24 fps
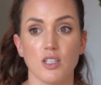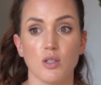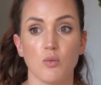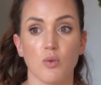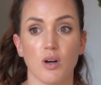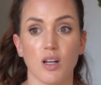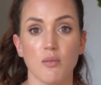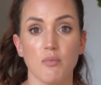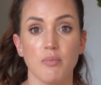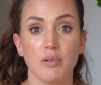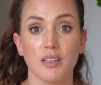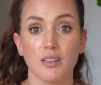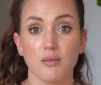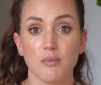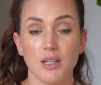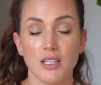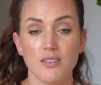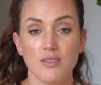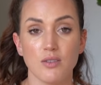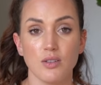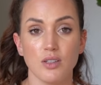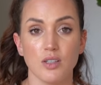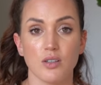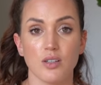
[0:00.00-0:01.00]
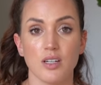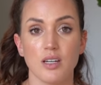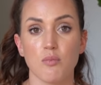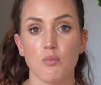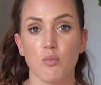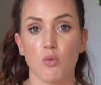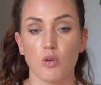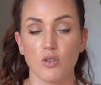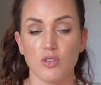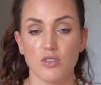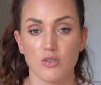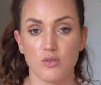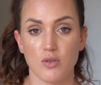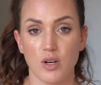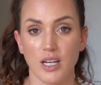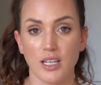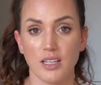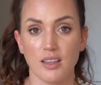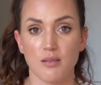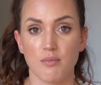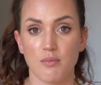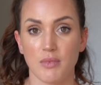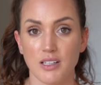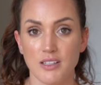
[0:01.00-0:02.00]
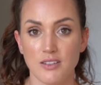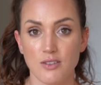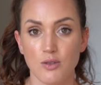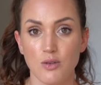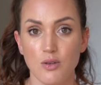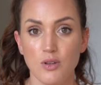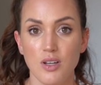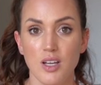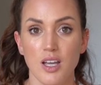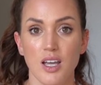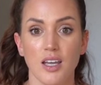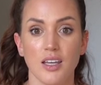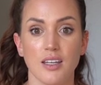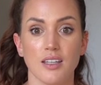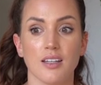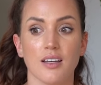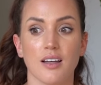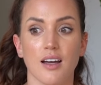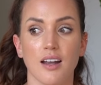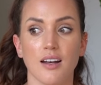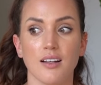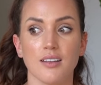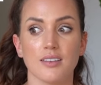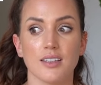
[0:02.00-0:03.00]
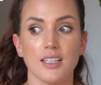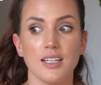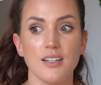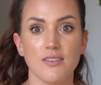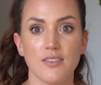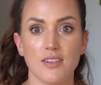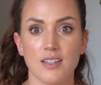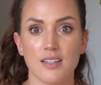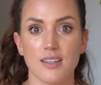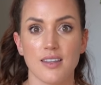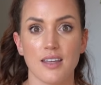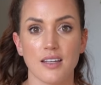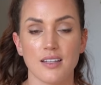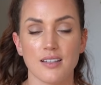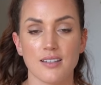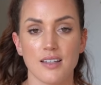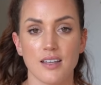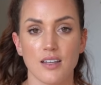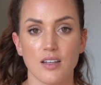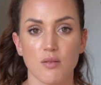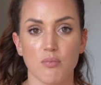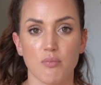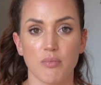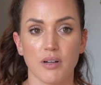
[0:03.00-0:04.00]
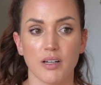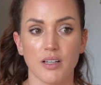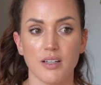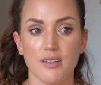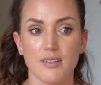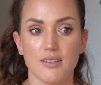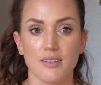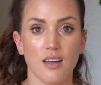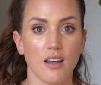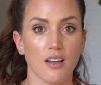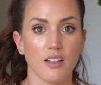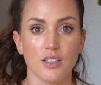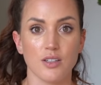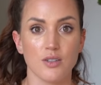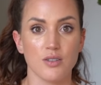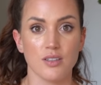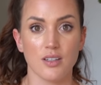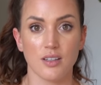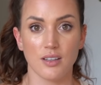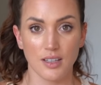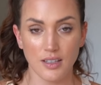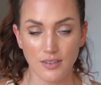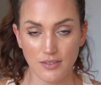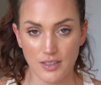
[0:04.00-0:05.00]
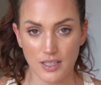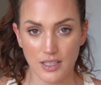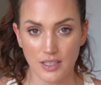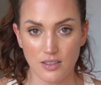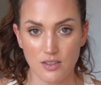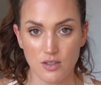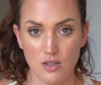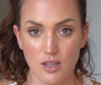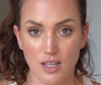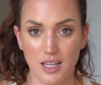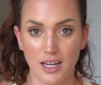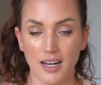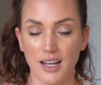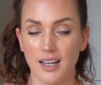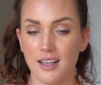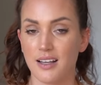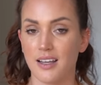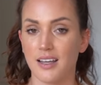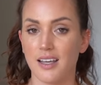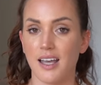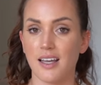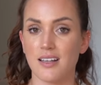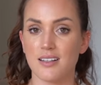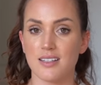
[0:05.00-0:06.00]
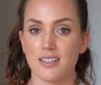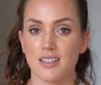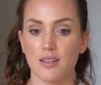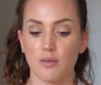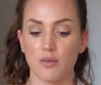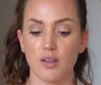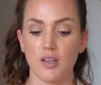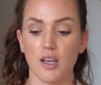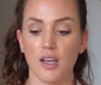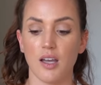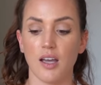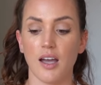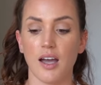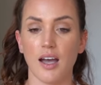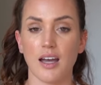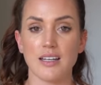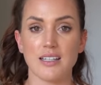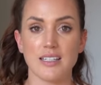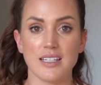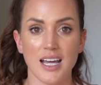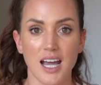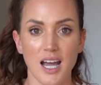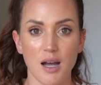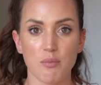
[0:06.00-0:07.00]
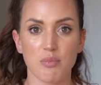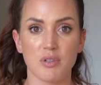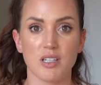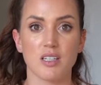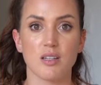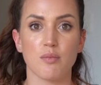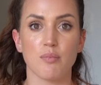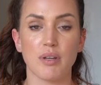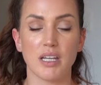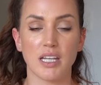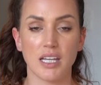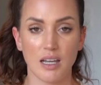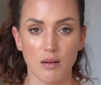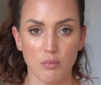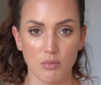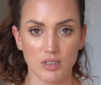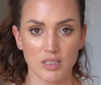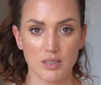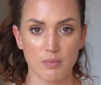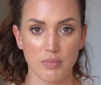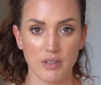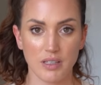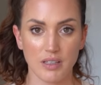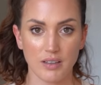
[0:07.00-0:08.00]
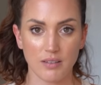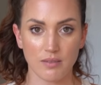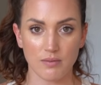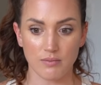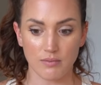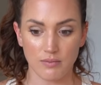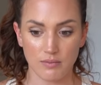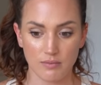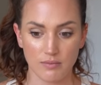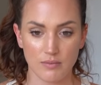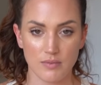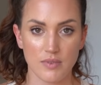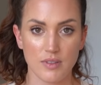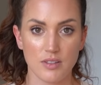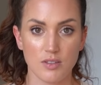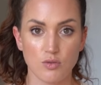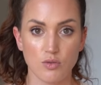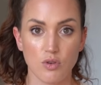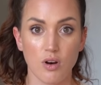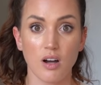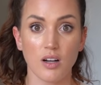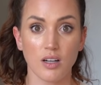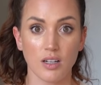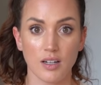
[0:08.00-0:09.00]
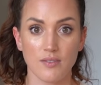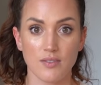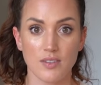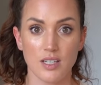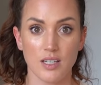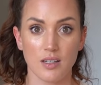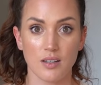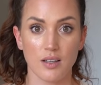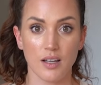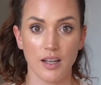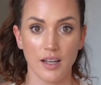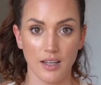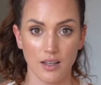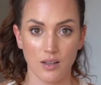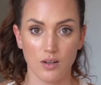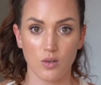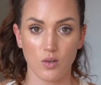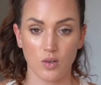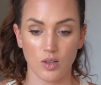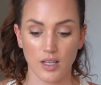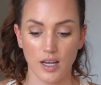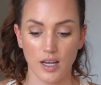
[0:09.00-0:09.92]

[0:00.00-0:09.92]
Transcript: you wanna build muscle, you need more strength and muscle, you gotta lift things that your body's not used to lifting so that it has to adapt to being able to be strong enough to handle